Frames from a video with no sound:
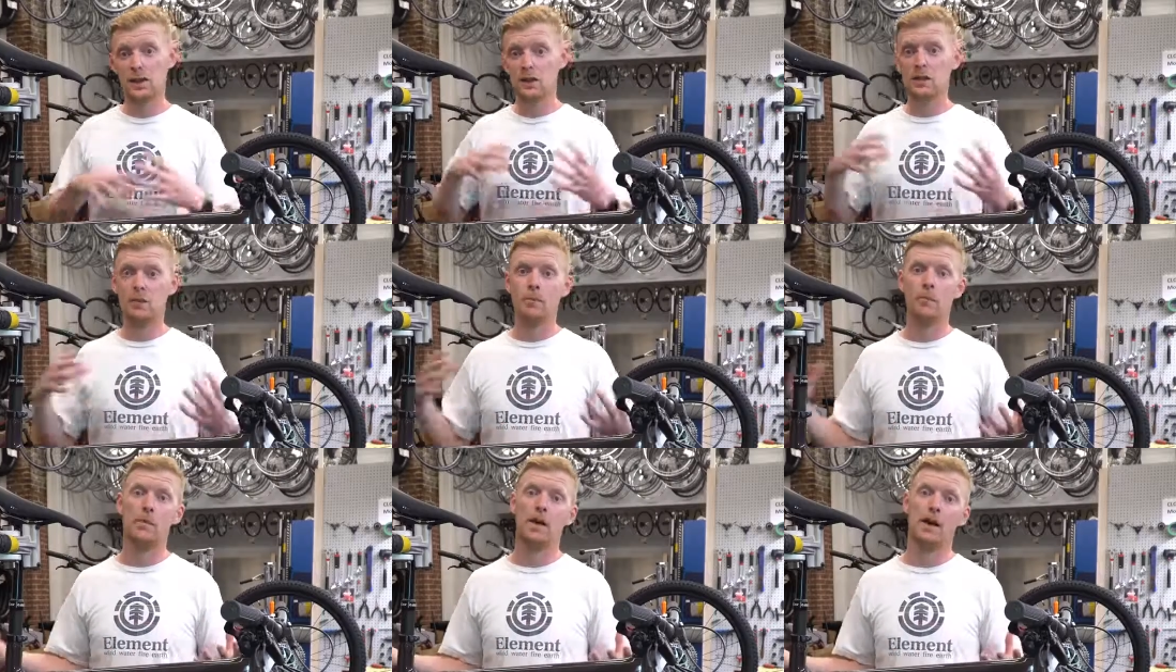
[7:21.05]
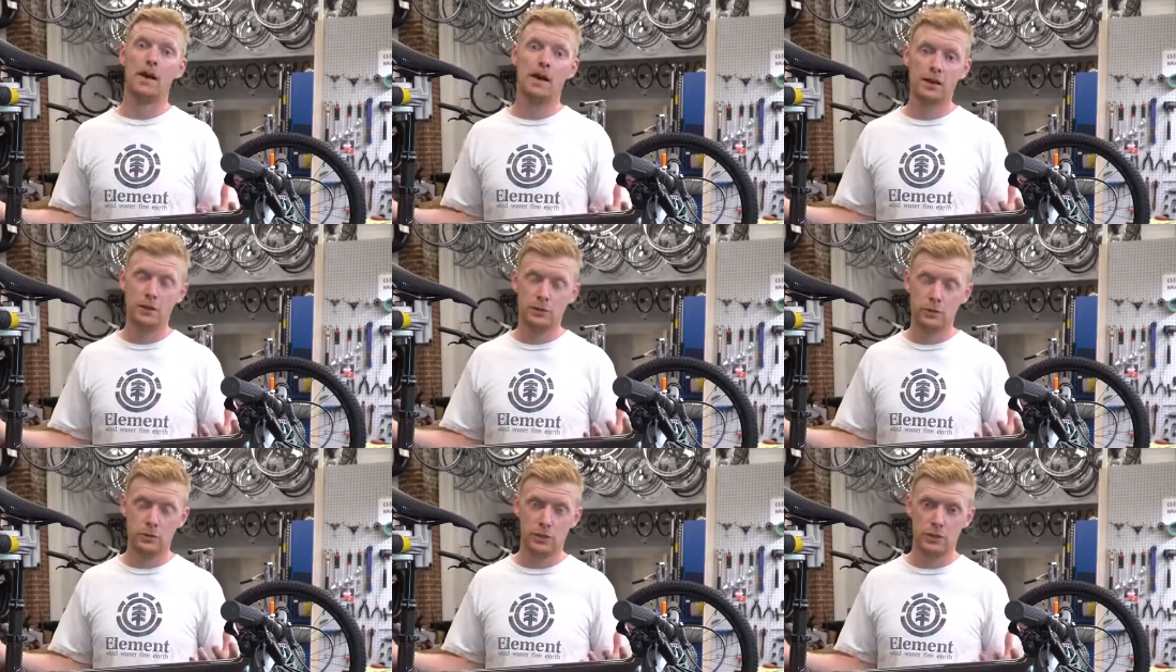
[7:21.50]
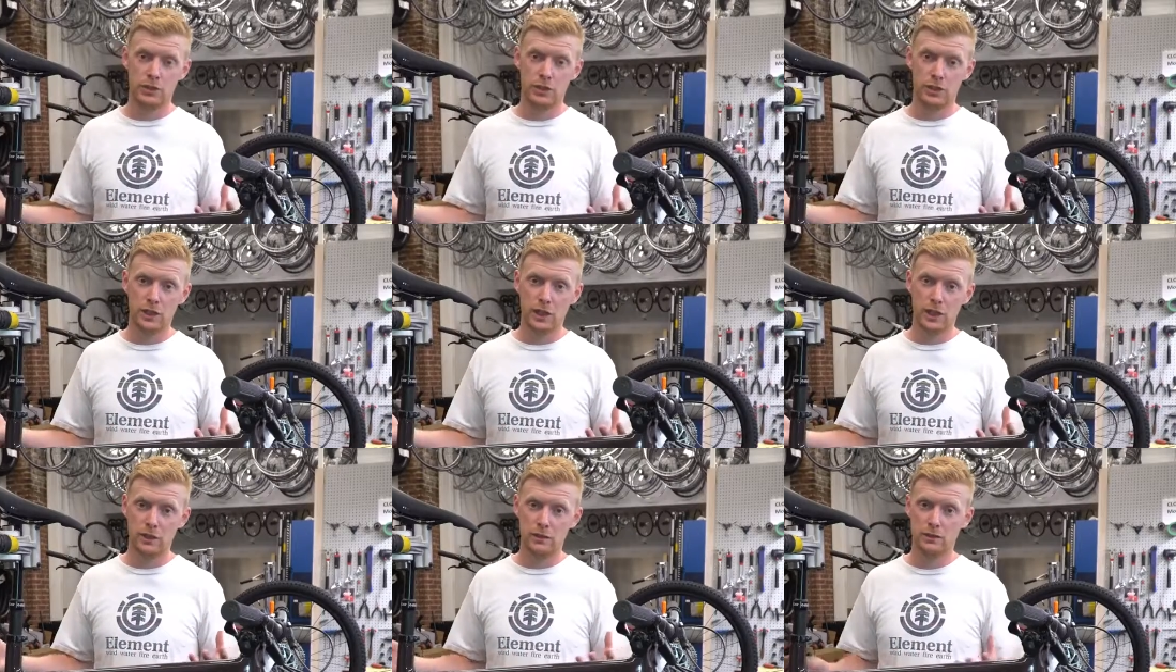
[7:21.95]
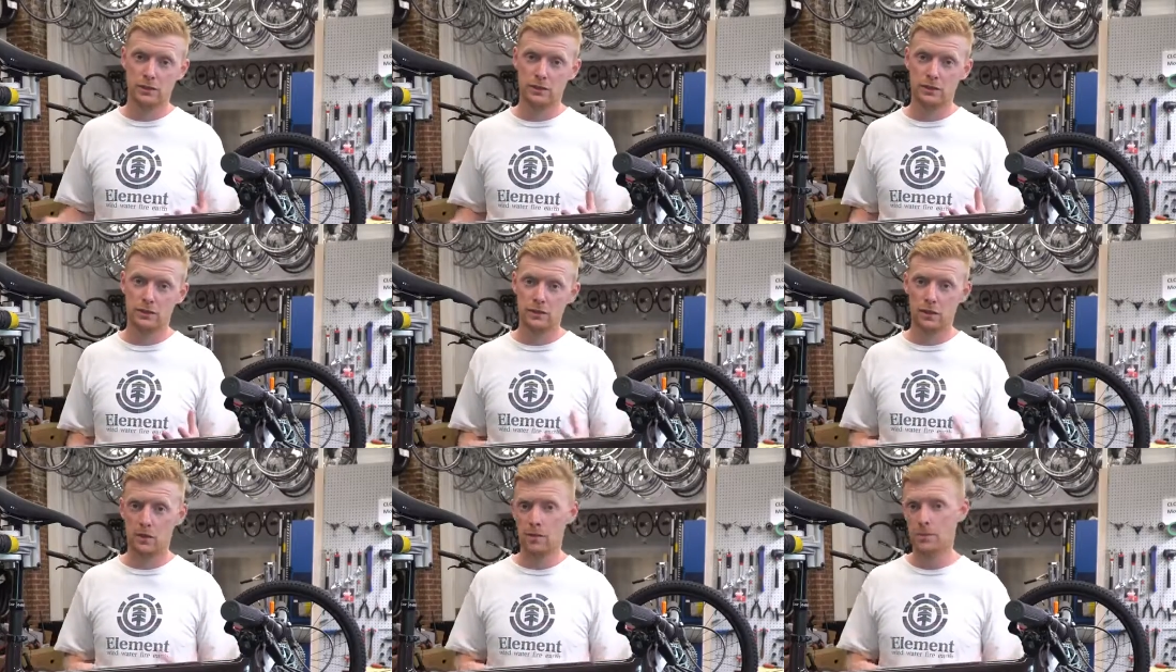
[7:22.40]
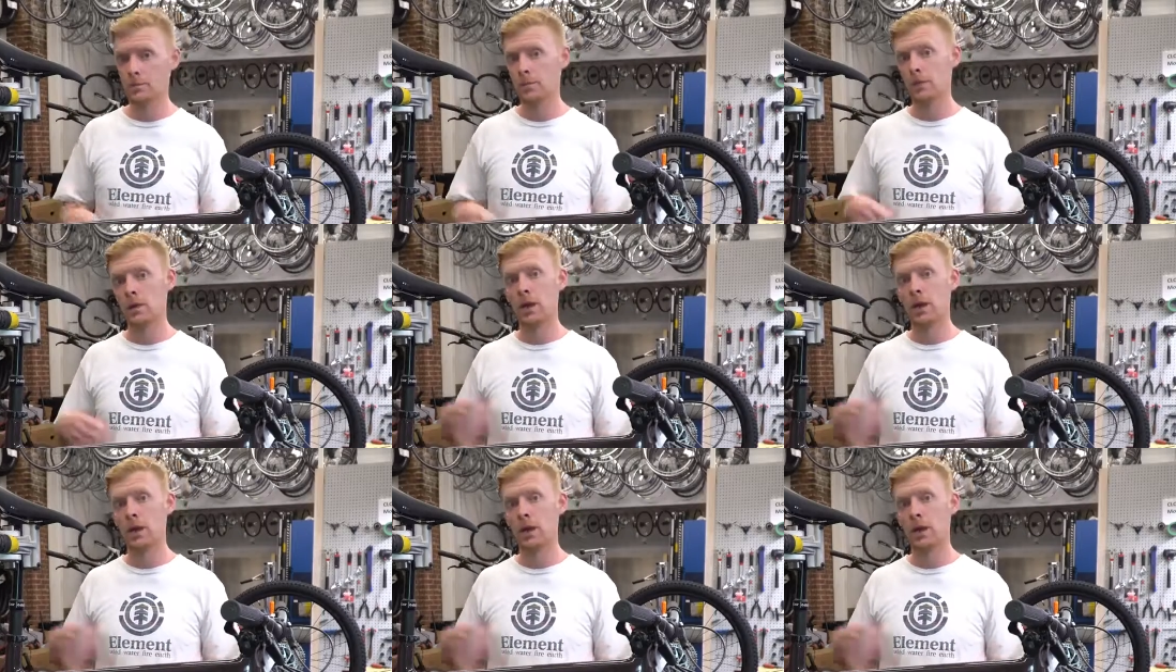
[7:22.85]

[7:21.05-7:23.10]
compared to a GX system.